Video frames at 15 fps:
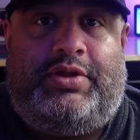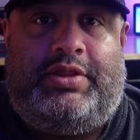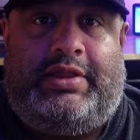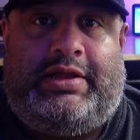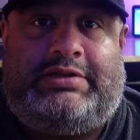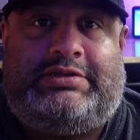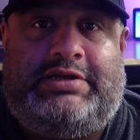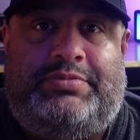
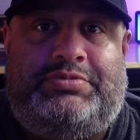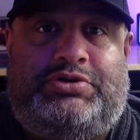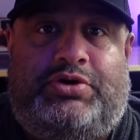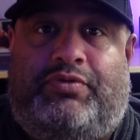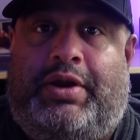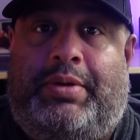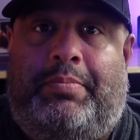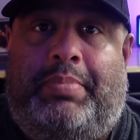that seems
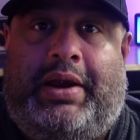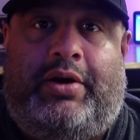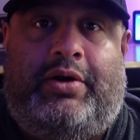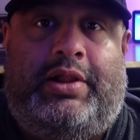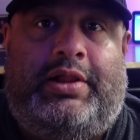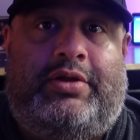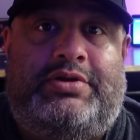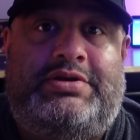to run
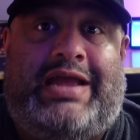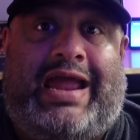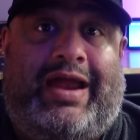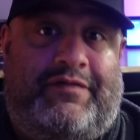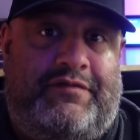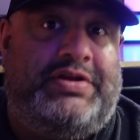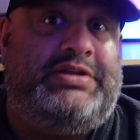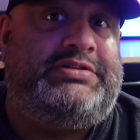parallel to
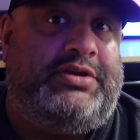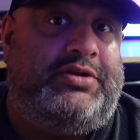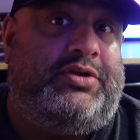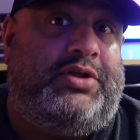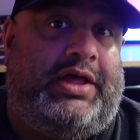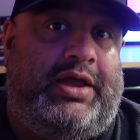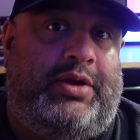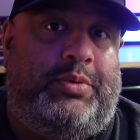every
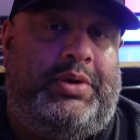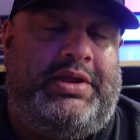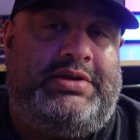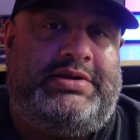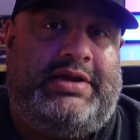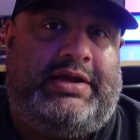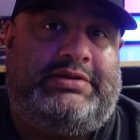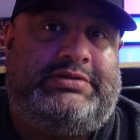single highway
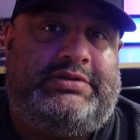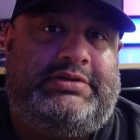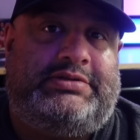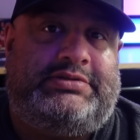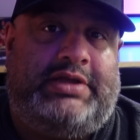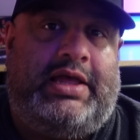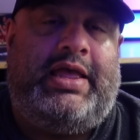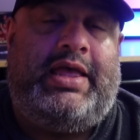in
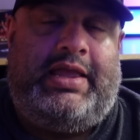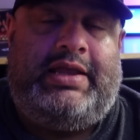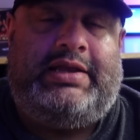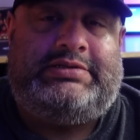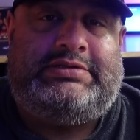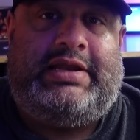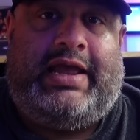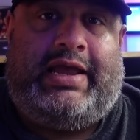Texas
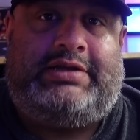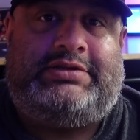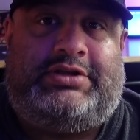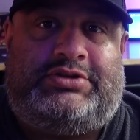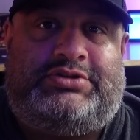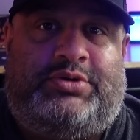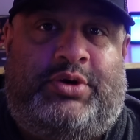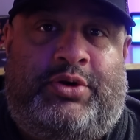is an
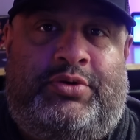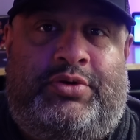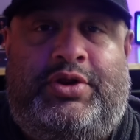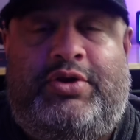access road.